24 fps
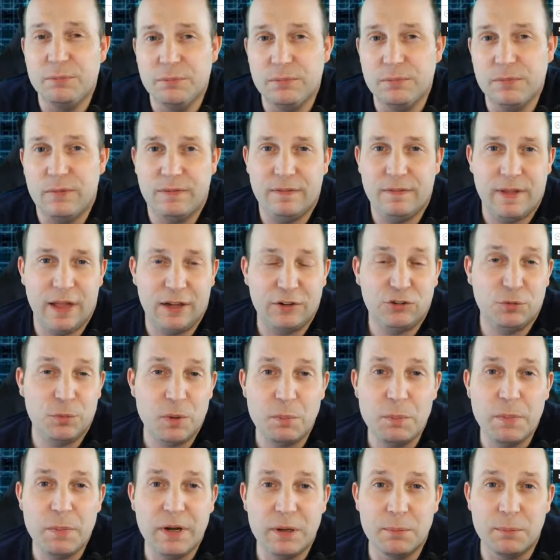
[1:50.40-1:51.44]
that should be
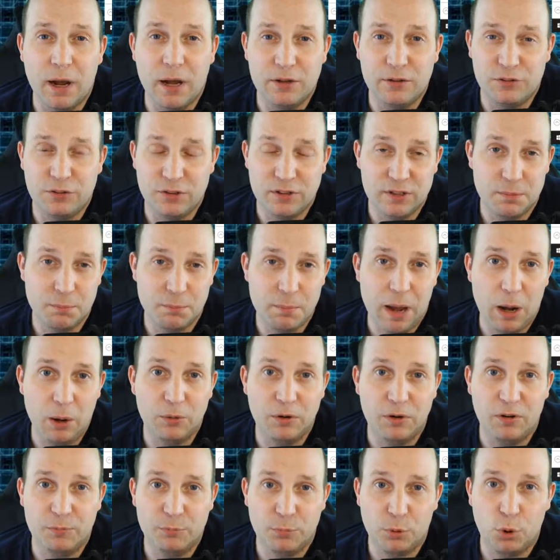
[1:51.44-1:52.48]
minimizing the amount
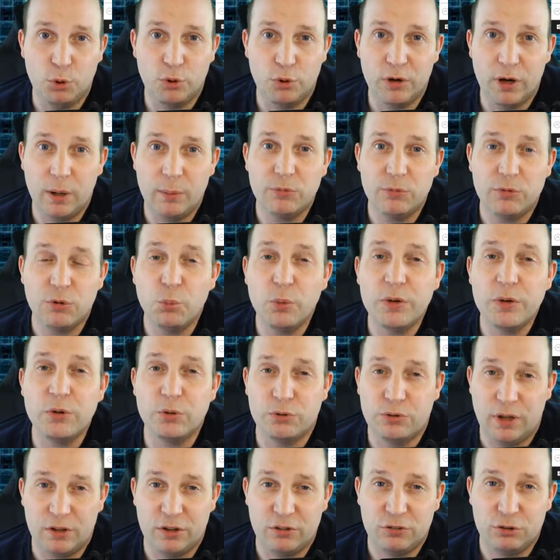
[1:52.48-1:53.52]
of programs that Windows
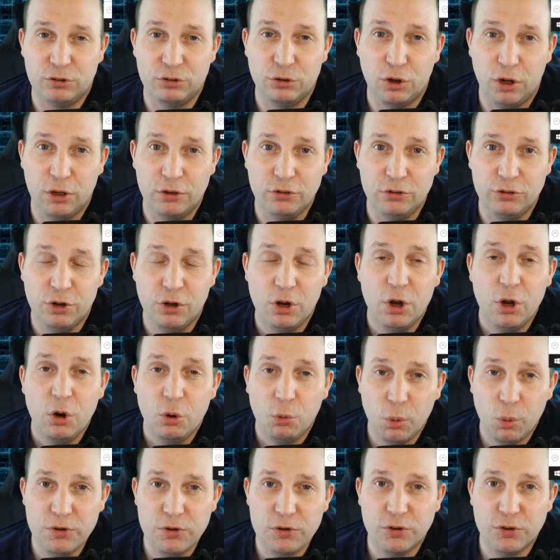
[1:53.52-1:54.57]
has to launch
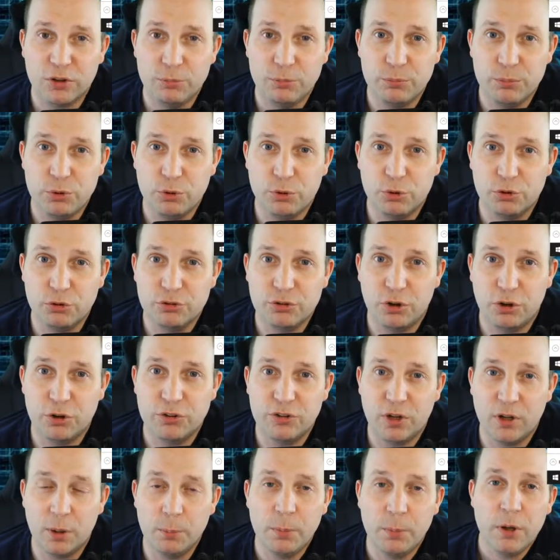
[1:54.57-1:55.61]
when your computer starts
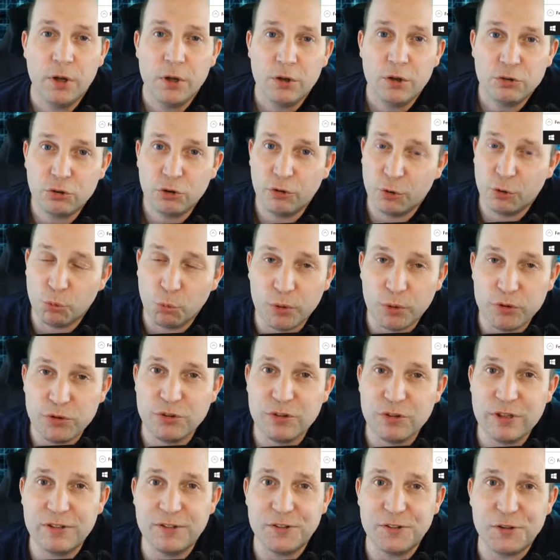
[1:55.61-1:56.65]
up so that when you
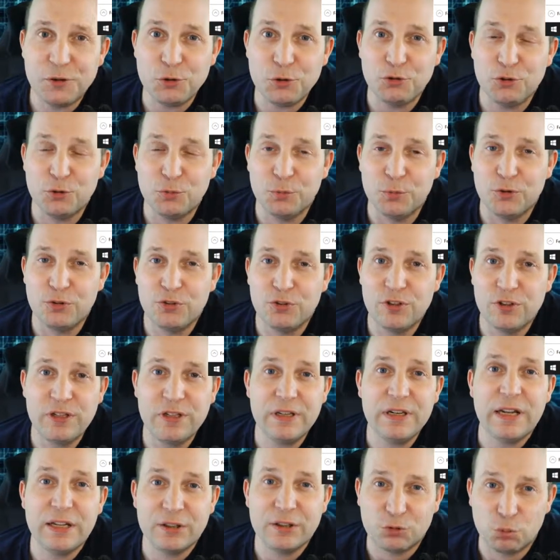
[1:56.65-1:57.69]
need to use your machine,
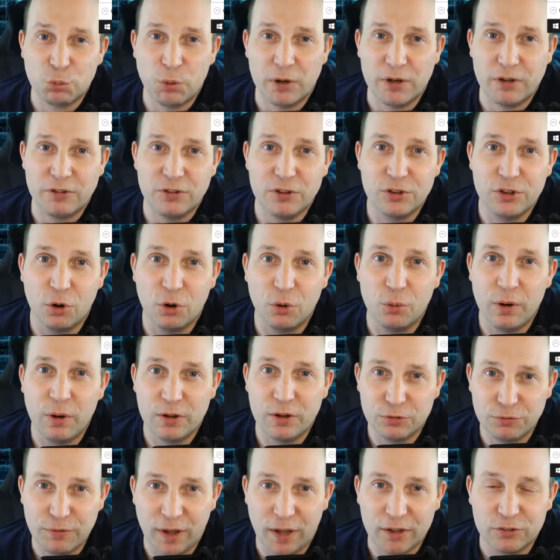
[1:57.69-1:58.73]
it's ready to go as
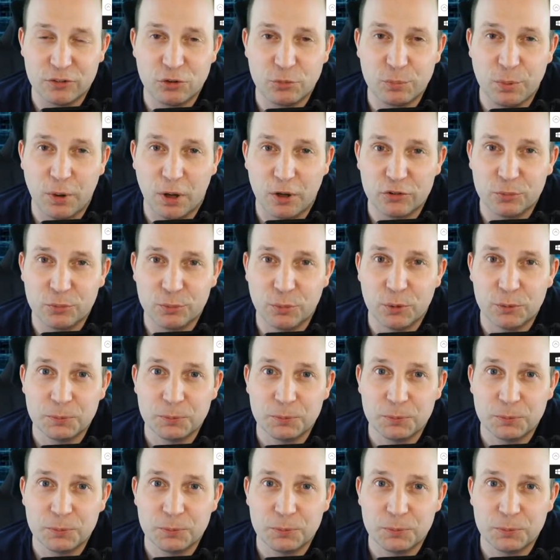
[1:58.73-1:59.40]
fast as possible.